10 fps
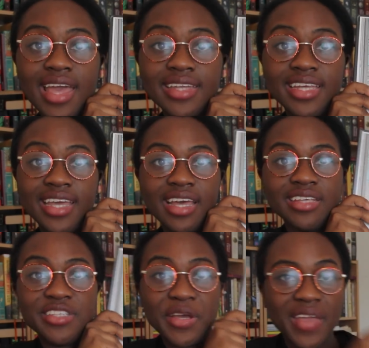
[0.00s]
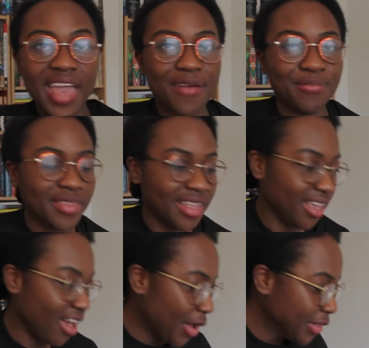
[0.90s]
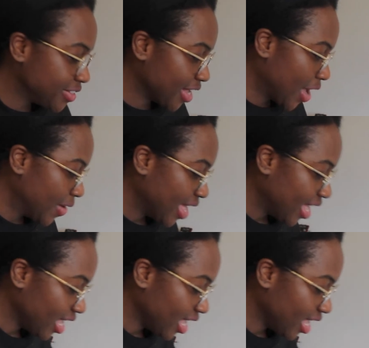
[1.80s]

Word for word: and here so yeah also